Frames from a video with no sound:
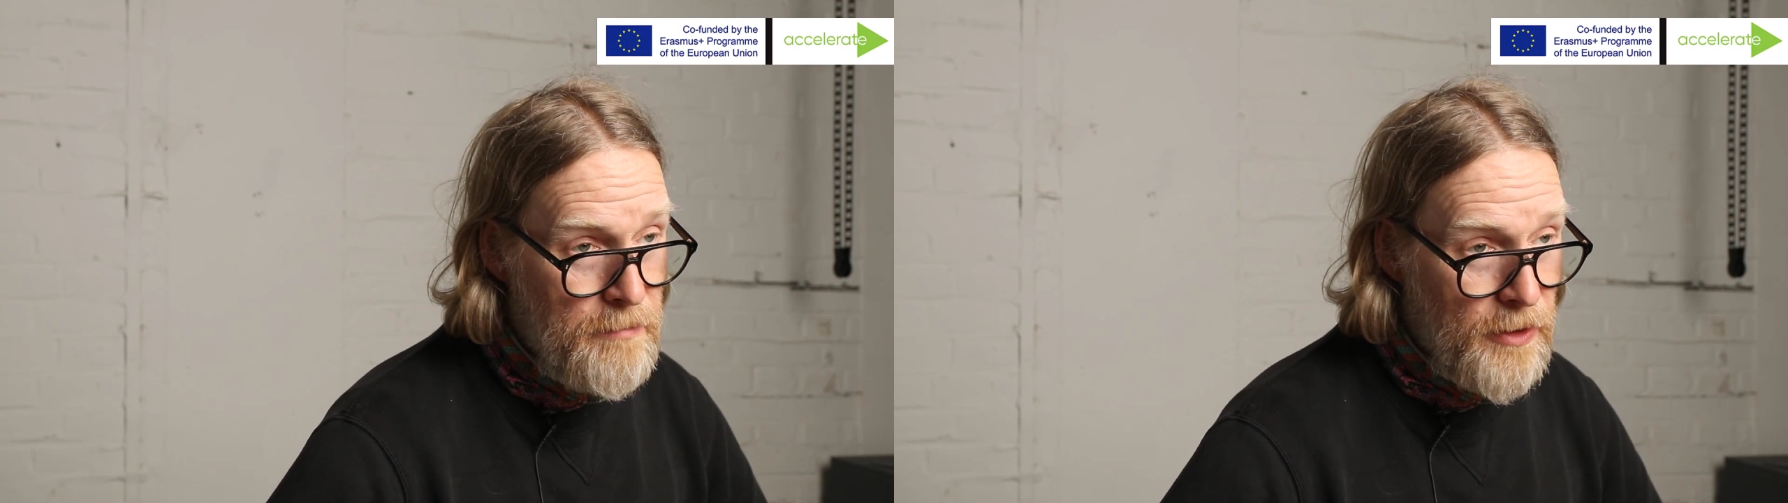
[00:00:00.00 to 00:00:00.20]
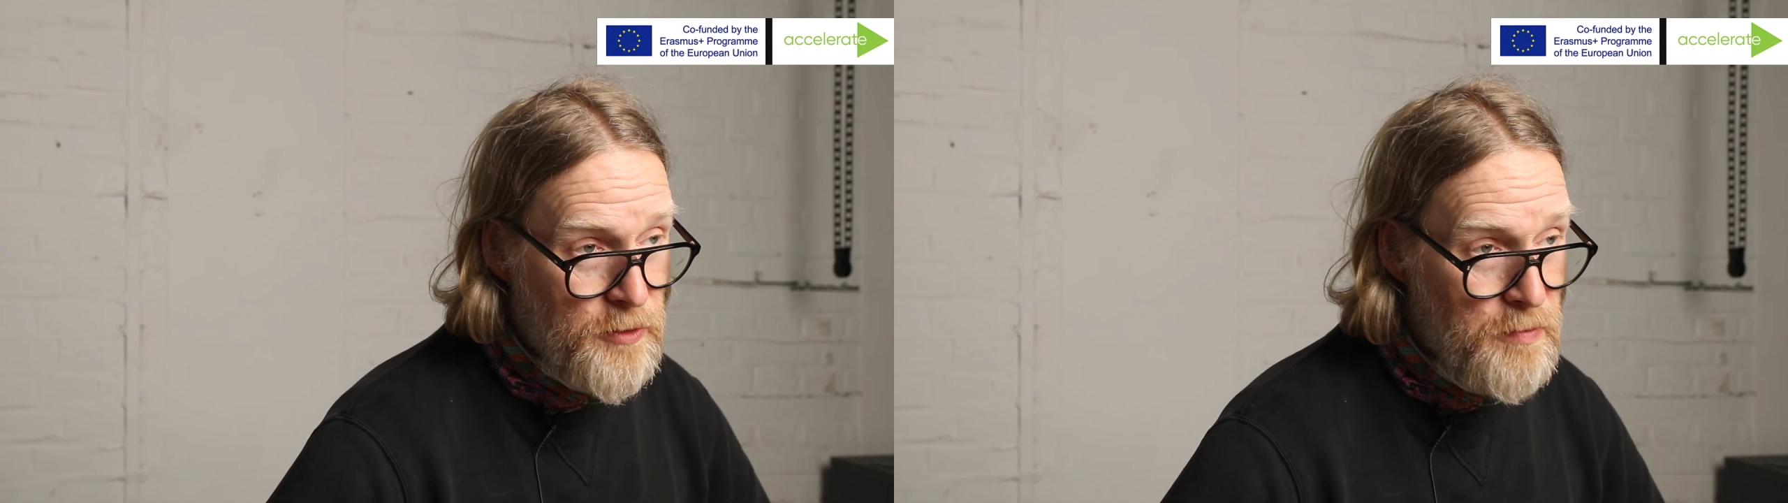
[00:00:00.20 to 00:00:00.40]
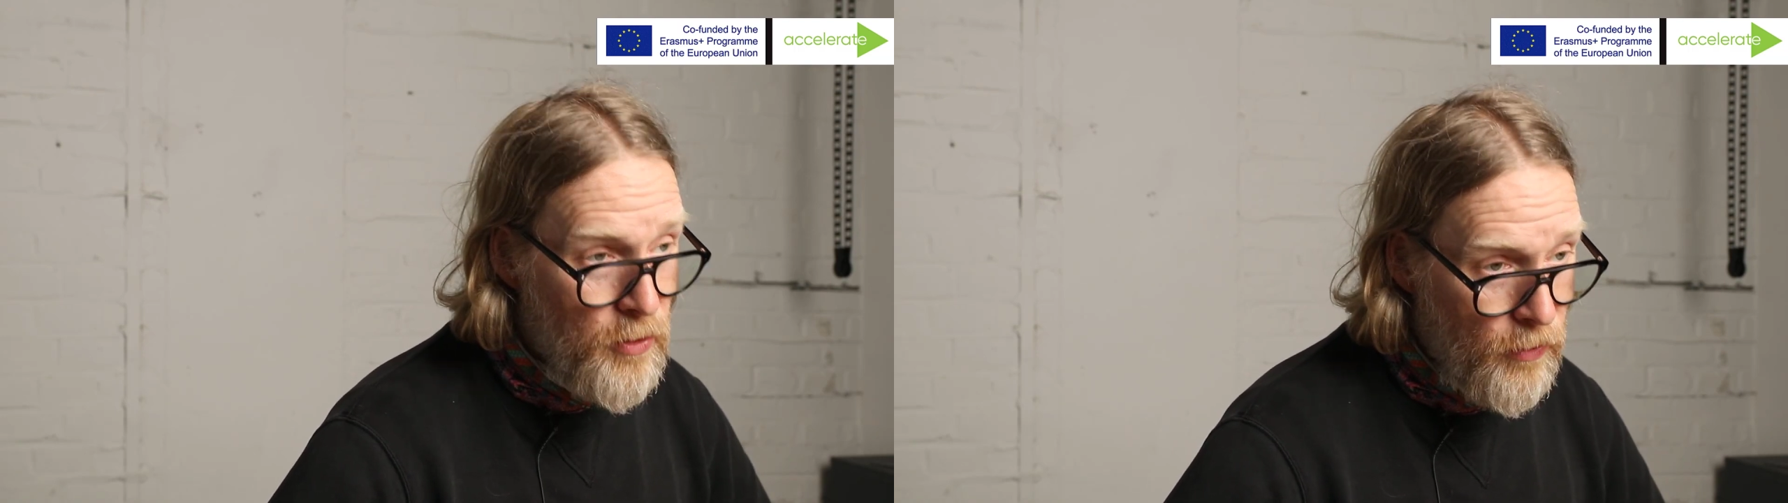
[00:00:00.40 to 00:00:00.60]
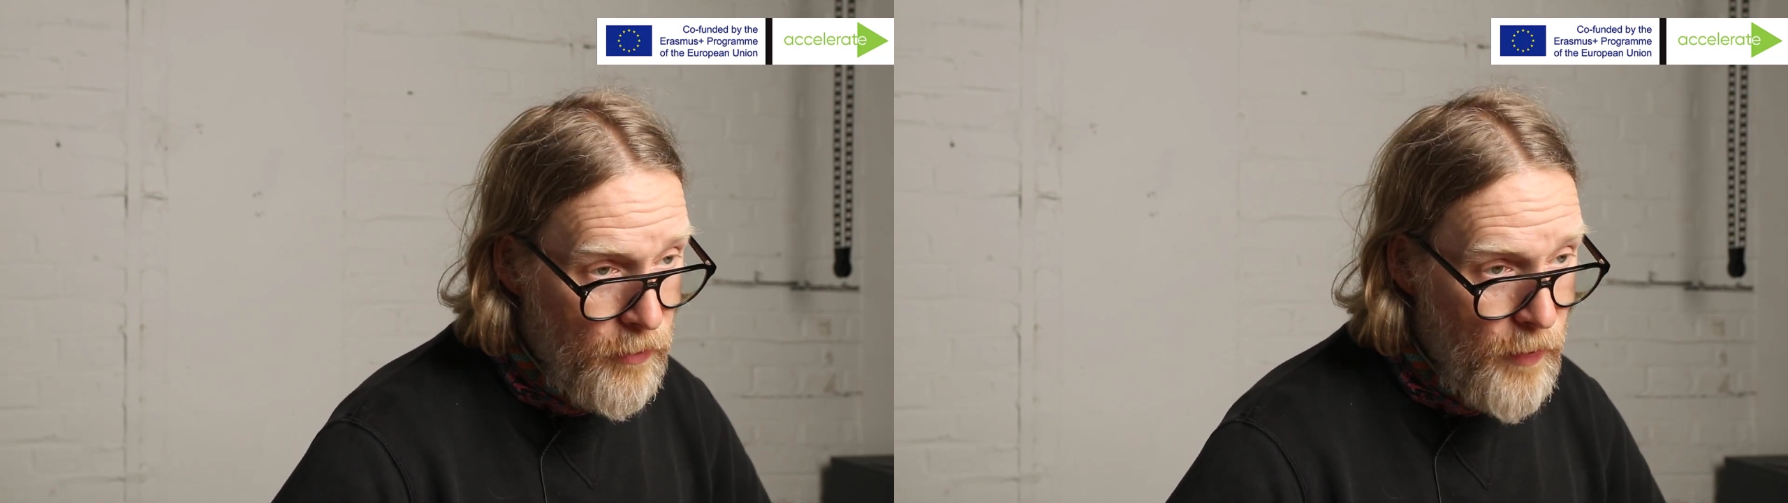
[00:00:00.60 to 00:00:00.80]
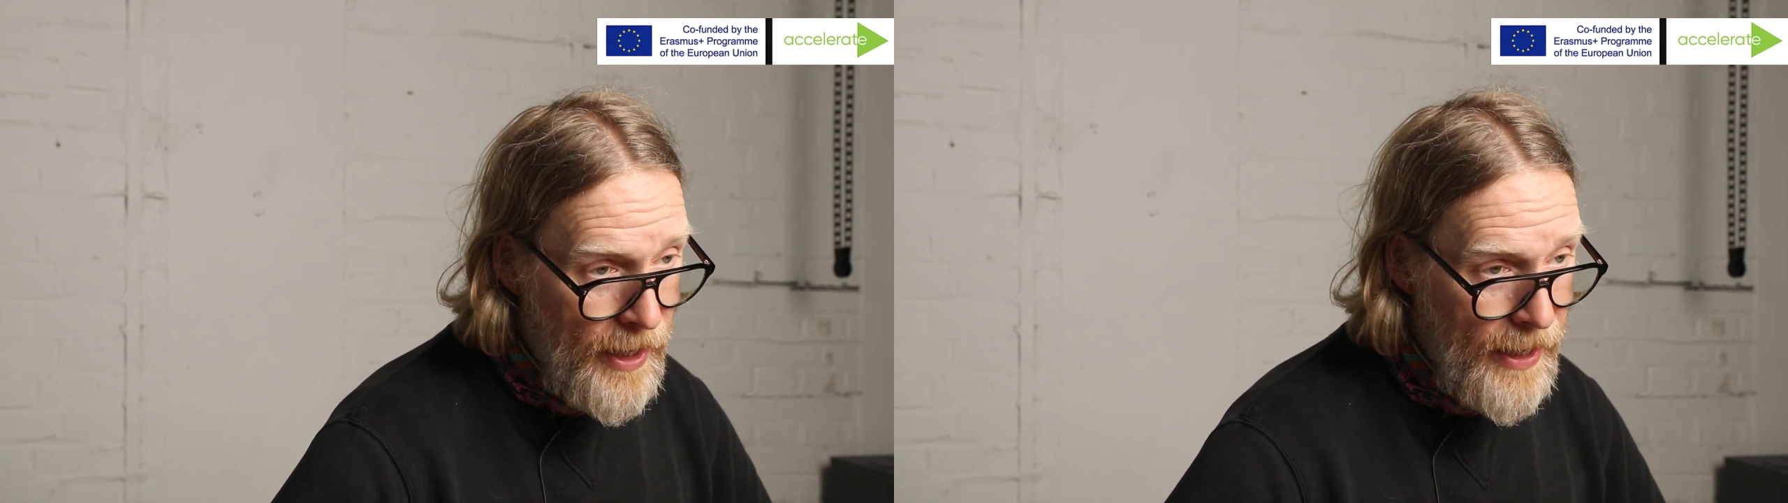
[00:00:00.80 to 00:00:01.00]
much more
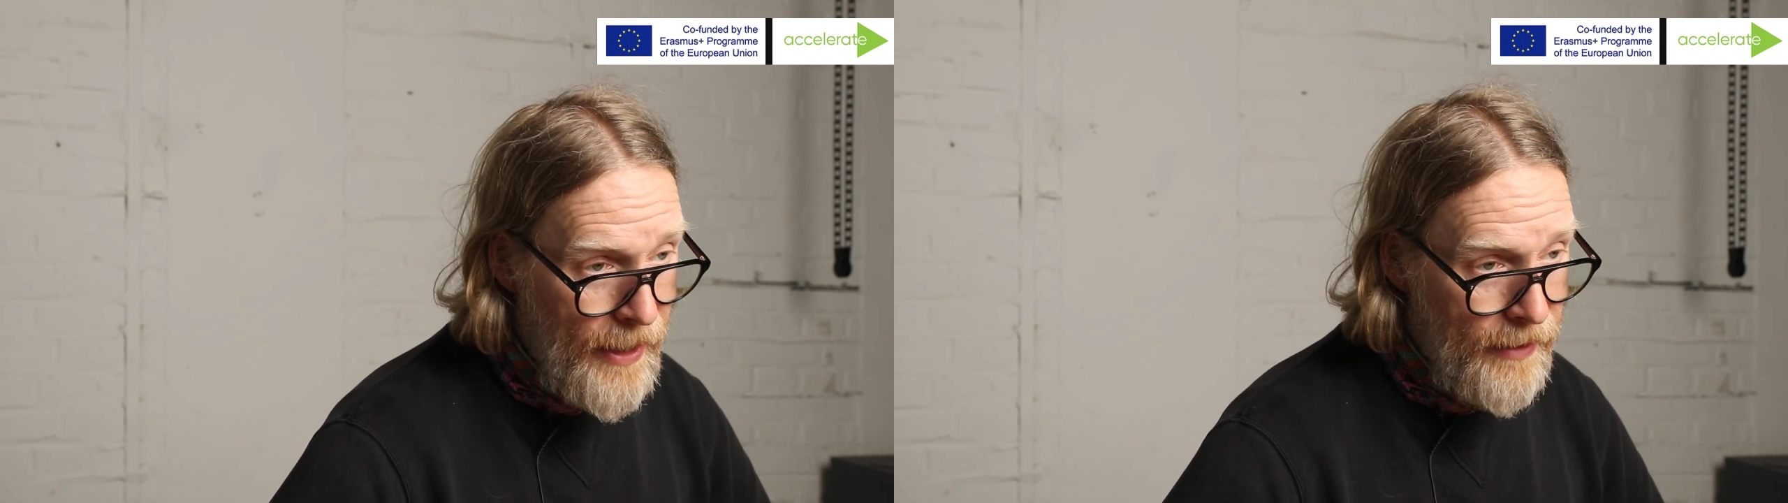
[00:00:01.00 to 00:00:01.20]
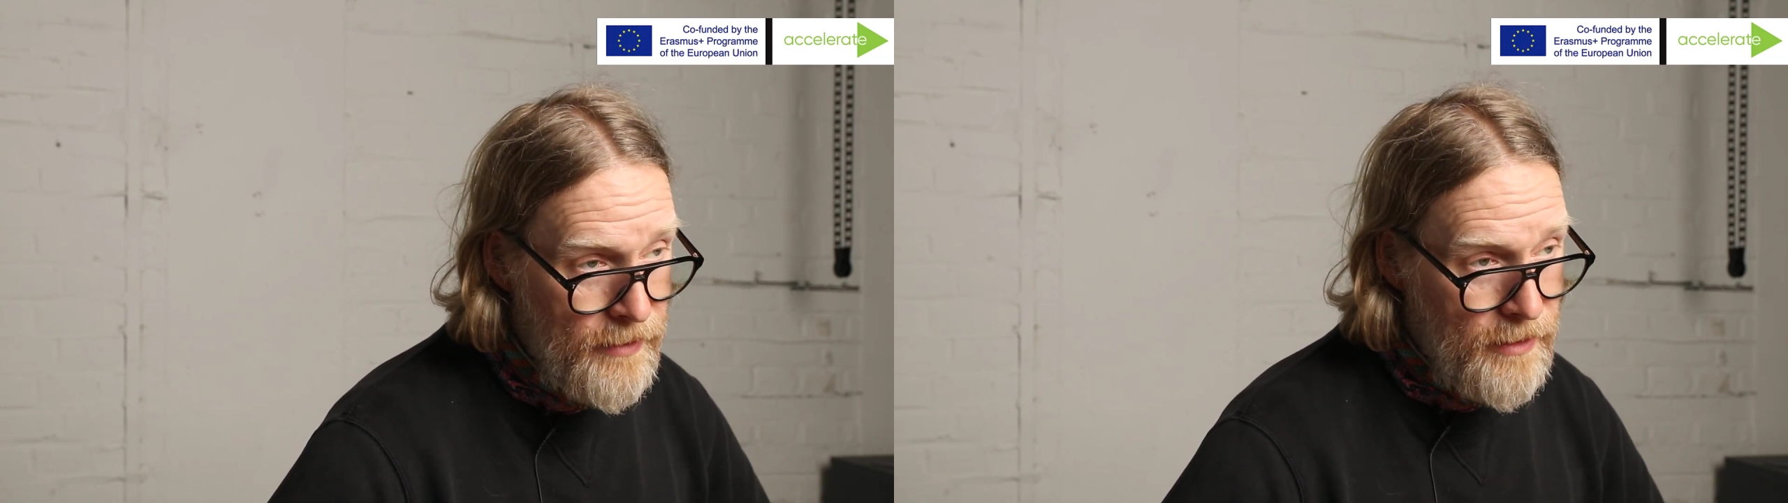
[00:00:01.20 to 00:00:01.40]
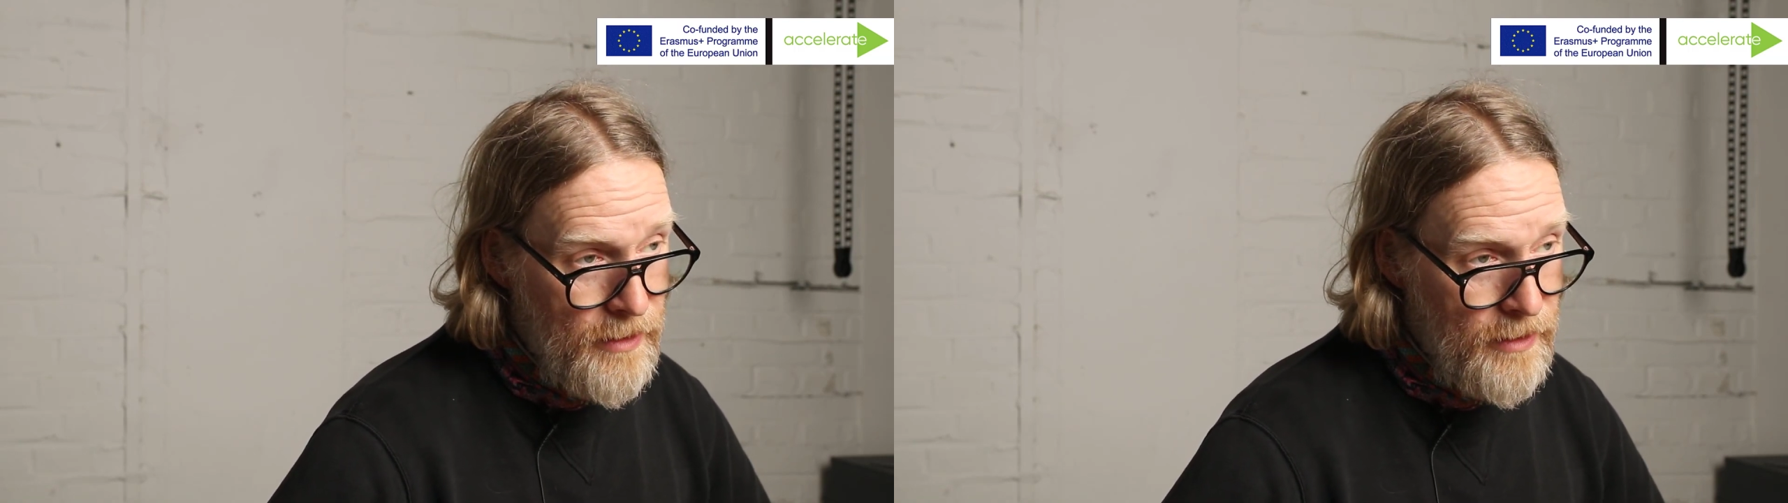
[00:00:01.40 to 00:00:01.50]
aware